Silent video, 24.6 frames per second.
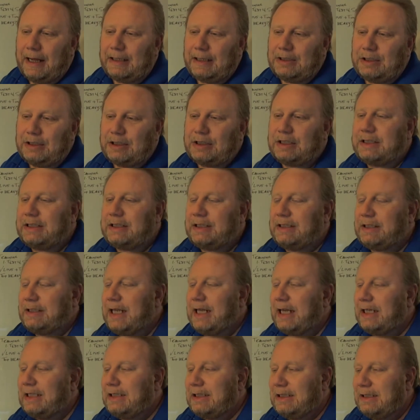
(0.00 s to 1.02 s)
just
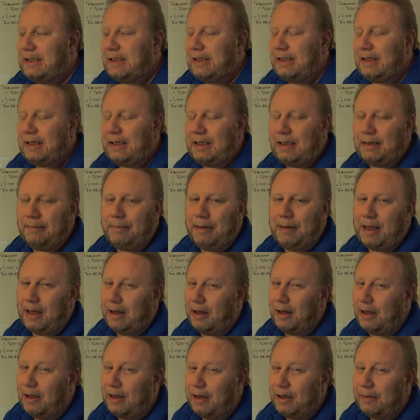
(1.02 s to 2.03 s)
tends to be a
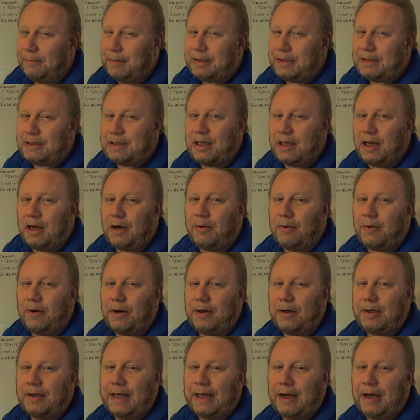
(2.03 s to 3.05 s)
little bit
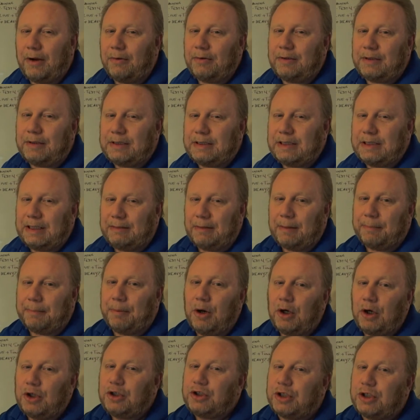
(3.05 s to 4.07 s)
slower. They don't seem to
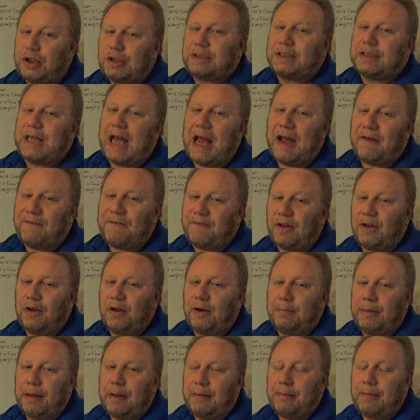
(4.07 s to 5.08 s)
push their staff a
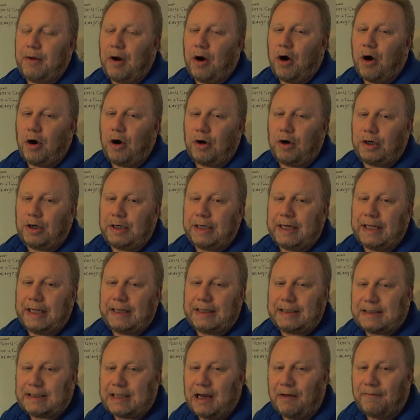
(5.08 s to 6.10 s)
little bit harder to get
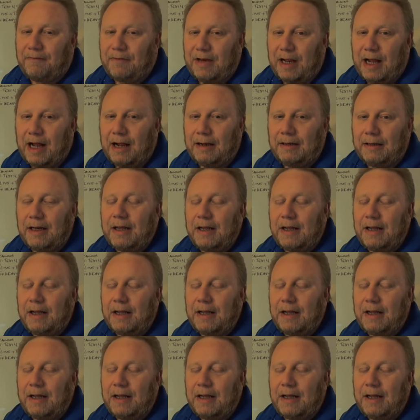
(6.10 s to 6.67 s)
the stuff done